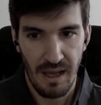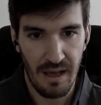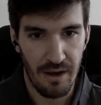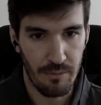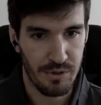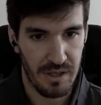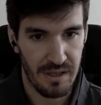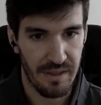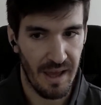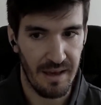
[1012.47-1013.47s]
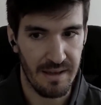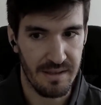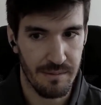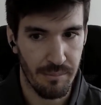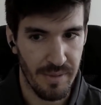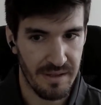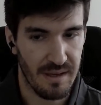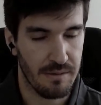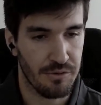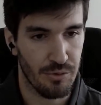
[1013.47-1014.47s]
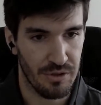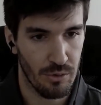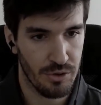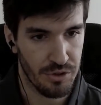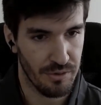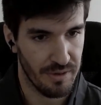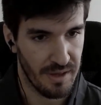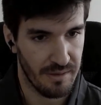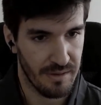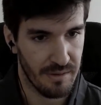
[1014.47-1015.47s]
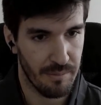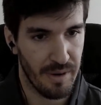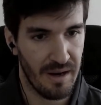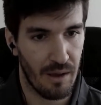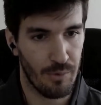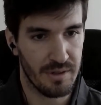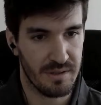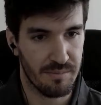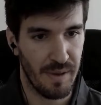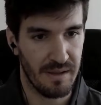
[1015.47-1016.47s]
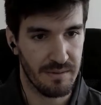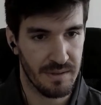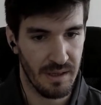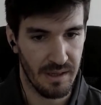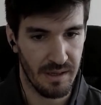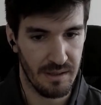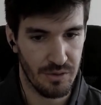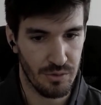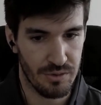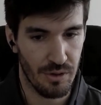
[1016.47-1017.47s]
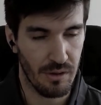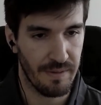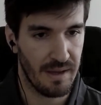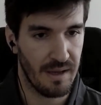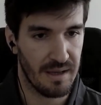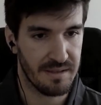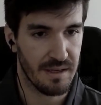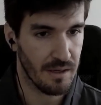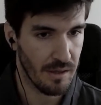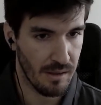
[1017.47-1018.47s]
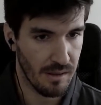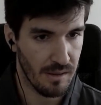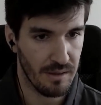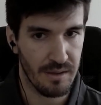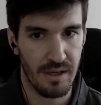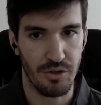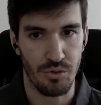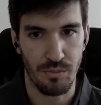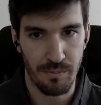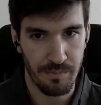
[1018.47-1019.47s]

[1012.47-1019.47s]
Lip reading: And obviously the high mean time to resolution, the main hours spent to solve a single issue.